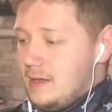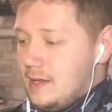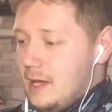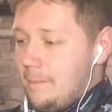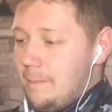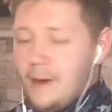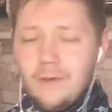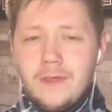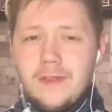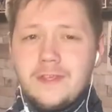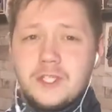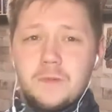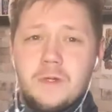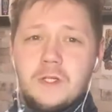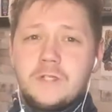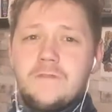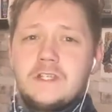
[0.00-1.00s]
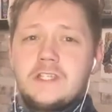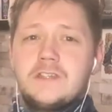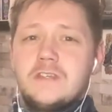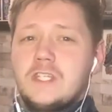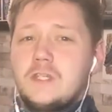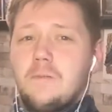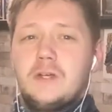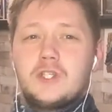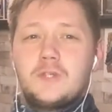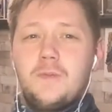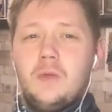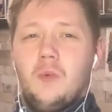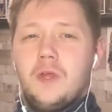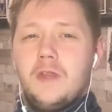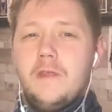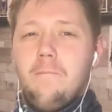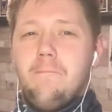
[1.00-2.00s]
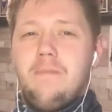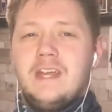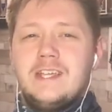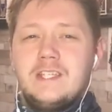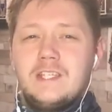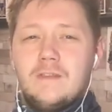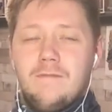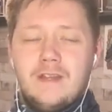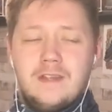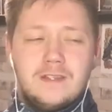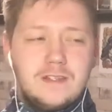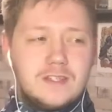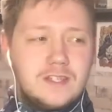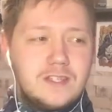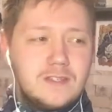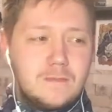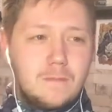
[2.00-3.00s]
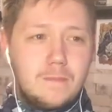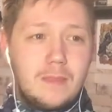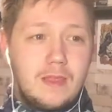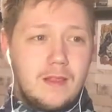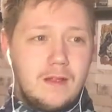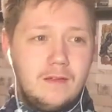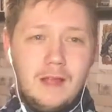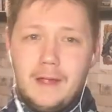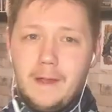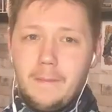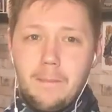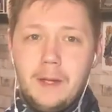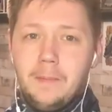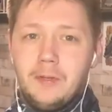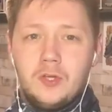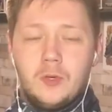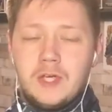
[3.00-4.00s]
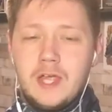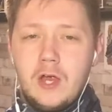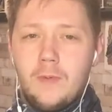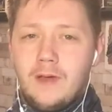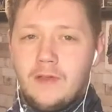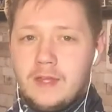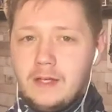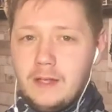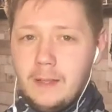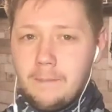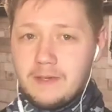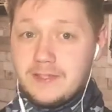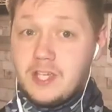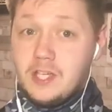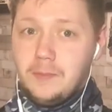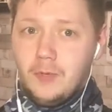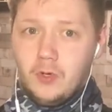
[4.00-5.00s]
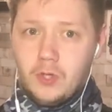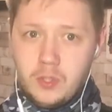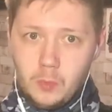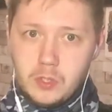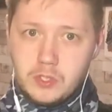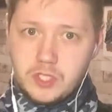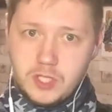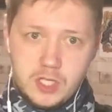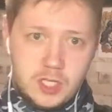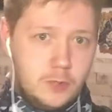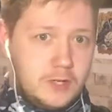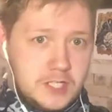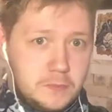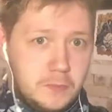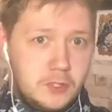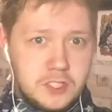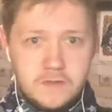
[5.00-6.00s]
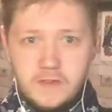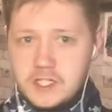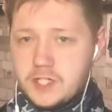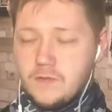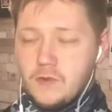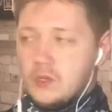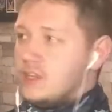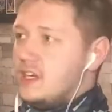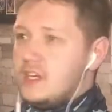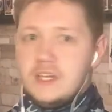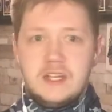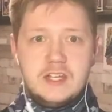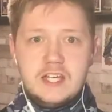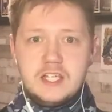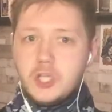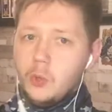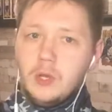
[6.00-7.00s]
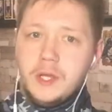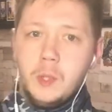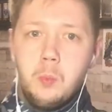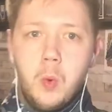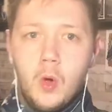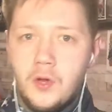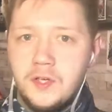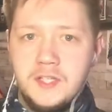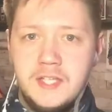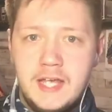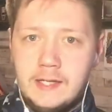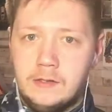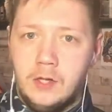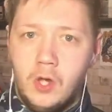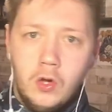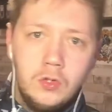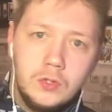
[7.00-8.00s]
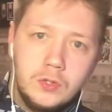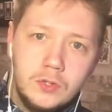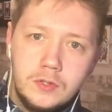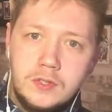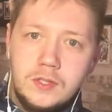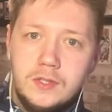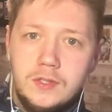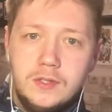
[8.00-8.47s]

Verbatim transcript: Apparently the Sports Festival is supposed to be one of the biggest events. Like, people don't care about the Olympics anymore, they watch the UA Sports Festival. It's only one day long.